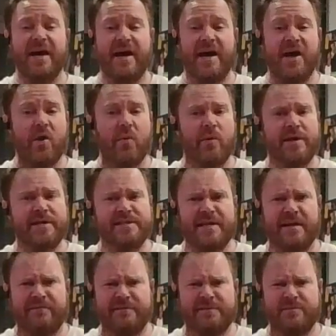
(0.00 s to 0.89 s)
I don't want to
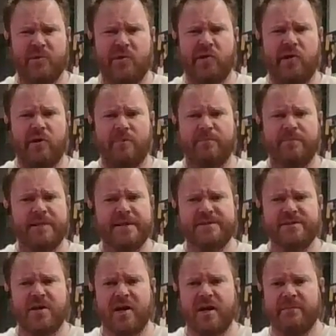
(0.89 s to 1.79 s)
set off the smoke alarm.
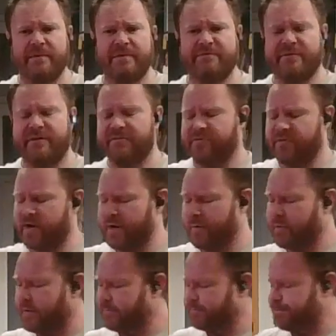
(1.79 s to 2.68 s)
That's not going to be fun for
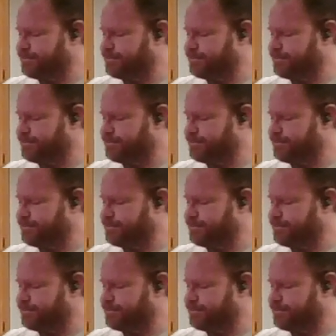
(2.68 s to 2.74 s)
anyone.